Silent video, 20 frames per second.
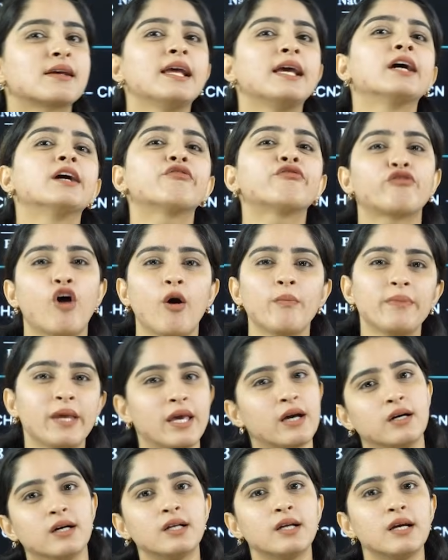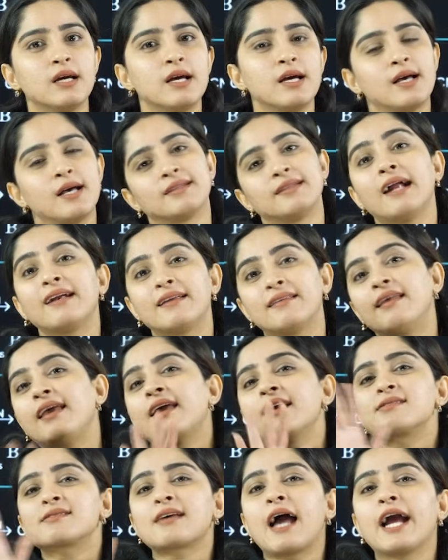clear from here, that
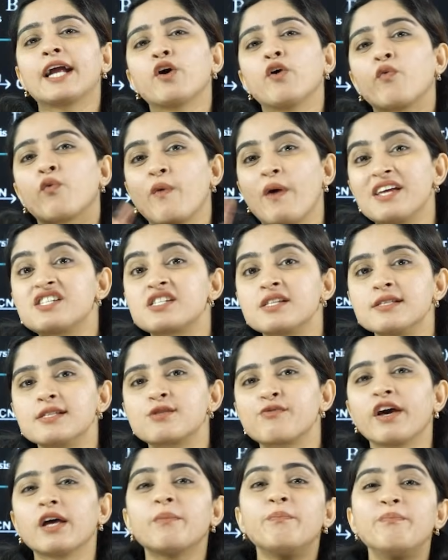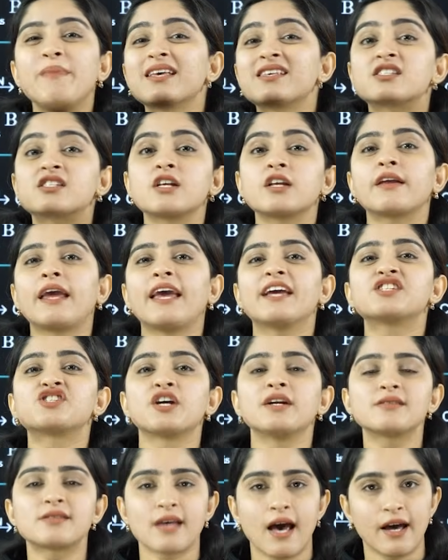these kind of questions where mixed
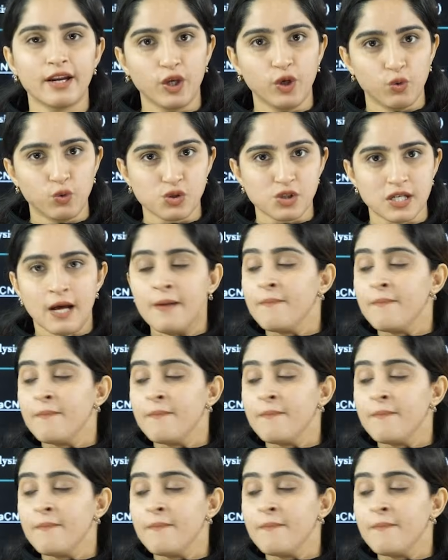reagents are used,